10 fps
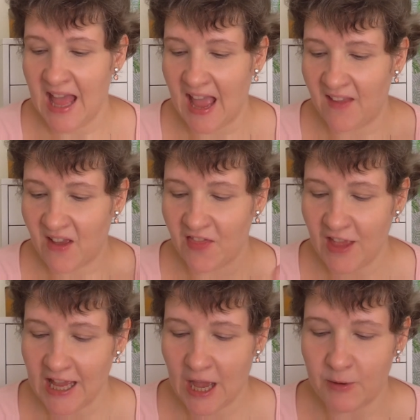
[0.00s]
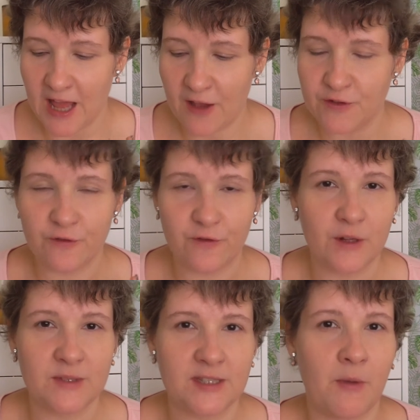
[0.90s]
And I think I would have to
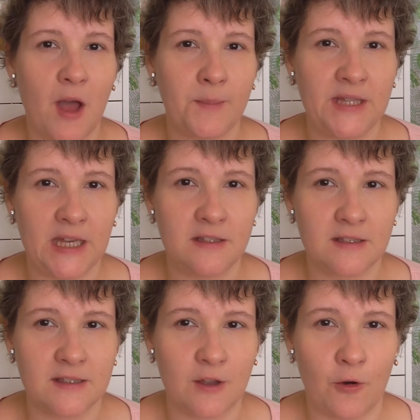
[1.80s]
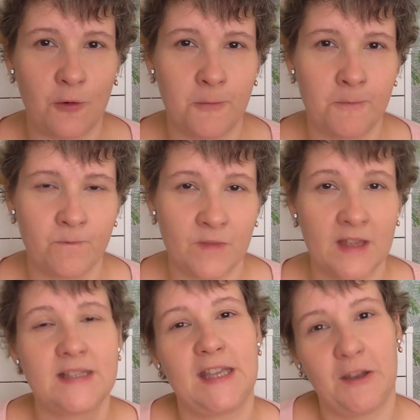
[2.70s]
film some updates, so
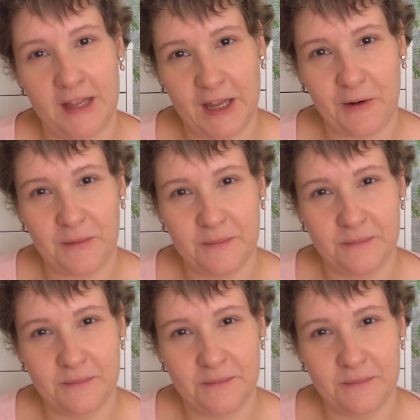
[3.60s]
see you later.